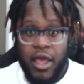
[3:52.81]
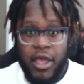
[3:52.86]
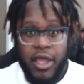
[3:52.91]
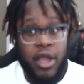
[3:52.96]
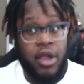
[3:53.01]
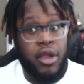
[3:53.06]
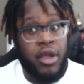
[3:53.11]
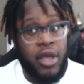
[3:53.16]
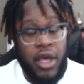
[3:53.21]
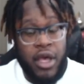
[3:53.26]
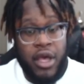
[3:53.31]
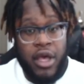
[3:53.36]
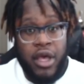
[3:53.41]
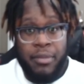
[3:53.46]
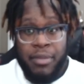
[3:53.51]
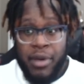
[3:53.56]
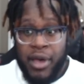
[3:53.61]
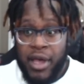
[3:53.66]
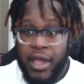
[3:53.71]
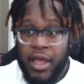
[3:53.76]
you're
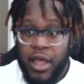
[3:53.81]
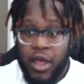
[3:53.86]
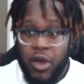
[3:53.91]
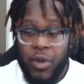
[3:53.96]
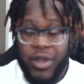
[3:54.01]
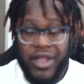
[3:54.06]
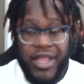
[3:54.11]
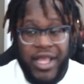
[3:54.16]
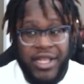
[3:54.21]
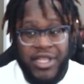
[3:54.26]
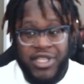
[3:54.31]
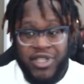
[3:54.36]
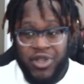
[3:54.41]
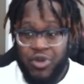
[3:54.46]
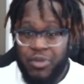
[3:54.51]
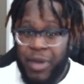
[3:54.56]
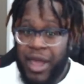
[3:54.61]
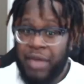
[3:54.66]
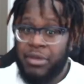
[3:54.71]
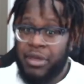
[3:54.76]
good, but we think this
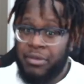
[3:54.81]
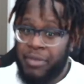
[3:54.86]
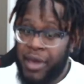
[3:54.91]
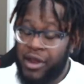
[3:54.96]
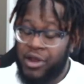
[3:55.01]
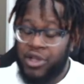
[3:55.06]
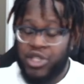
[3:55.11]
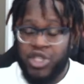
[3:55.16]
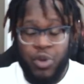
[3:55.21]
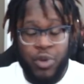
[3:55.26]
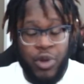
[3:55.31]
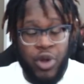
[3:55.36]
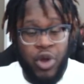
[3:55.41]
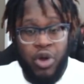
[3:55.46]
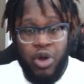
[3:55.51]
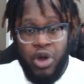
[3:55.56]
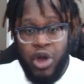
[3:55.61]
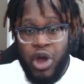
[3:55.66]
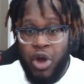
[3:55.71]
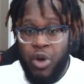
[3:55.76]
dude might be better, so we're
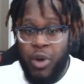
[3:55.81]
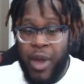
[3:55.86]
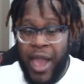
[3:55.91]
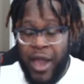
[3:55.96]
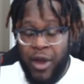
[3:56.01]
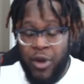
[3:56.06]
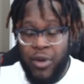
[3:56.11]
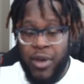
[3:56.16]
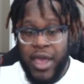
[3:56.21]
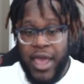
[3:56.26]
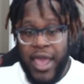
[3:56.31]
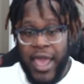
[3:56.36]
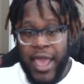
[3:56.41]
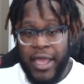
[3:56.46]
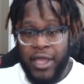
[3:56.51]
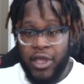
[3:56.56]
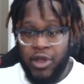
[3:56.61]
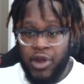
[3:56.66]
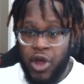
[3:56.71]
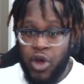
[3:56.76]
gonna go out
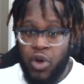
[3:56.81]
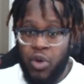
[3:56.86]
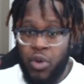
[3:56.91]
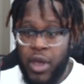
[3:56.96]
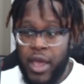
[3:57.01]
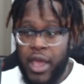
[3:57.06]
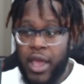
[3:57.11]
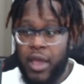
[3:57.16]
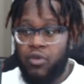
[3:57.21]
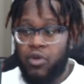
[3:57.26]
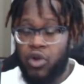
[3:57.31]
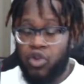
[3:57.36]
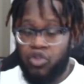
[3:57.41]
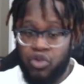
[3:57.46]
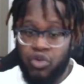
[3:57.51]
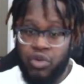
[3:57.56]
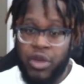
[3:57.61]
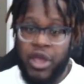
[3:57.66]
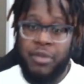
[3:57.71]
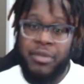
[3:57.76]
and you know
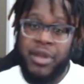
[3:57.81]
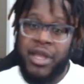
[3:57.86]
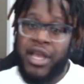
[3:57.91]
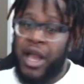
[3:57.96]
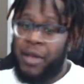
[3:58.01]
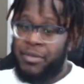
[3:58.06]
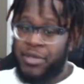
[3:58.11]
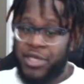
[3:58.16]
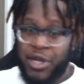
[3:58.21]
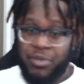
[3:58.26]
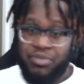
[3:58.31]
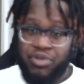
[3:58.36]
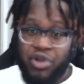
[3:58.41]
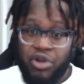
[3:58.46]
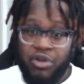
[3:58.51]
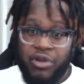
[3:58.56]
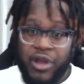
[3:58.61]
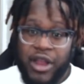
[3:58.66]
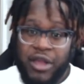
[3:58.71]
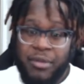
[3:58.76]
recruit him to come to the
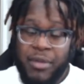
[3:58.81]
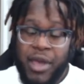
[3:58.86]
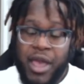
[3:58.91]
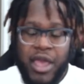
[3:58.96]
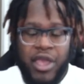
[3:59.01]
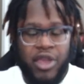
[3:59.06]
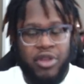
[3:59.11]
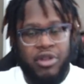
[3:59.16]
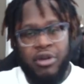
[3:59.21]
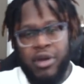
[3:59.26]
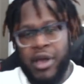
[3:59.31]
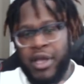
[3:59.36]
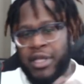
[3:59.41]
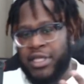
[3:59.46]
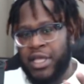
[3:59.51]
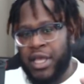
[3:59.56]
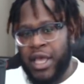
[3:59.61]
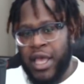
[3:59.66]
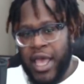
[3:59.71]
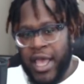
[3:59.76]
program, you know,
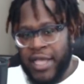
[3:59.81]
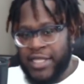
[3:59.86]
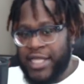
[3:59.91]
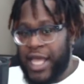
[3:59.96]
because it's